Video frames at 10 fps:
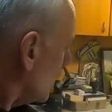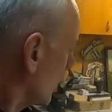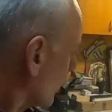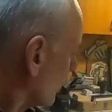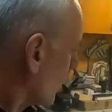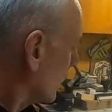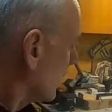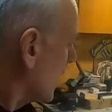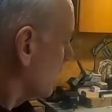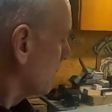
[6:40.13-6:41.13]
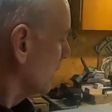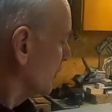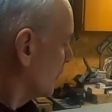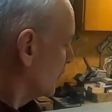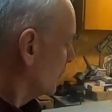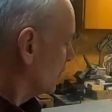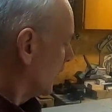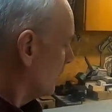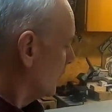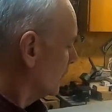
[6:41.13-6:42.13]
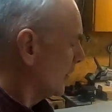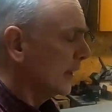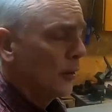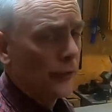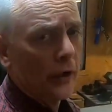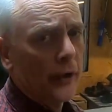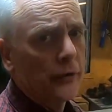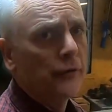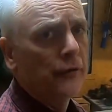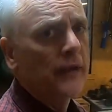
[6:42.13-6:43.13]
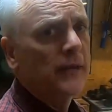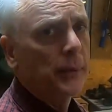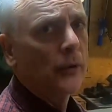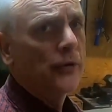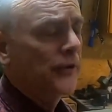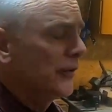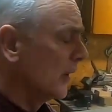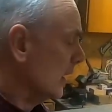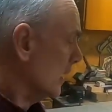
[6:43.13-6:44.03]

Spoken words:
Looking forward to that. My sister saved us like over 100 fence posts.